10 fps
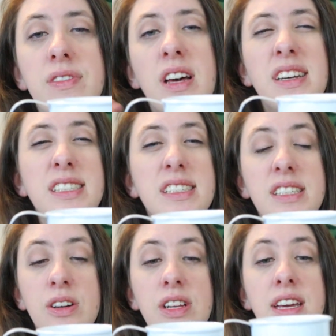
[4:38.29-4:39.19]
not
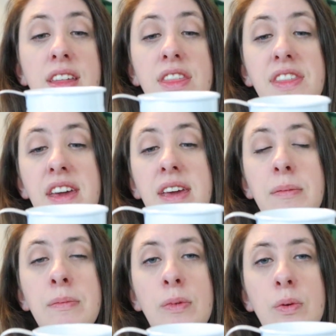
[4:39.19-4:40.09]
necessarily a
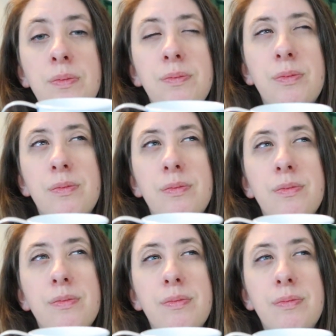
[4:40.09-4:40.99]
theme,
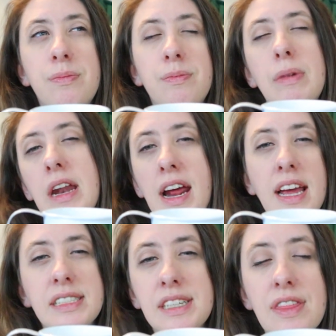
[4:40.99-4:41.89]
but I
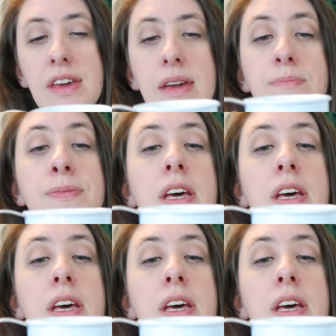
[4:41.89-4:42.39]
guess a theme.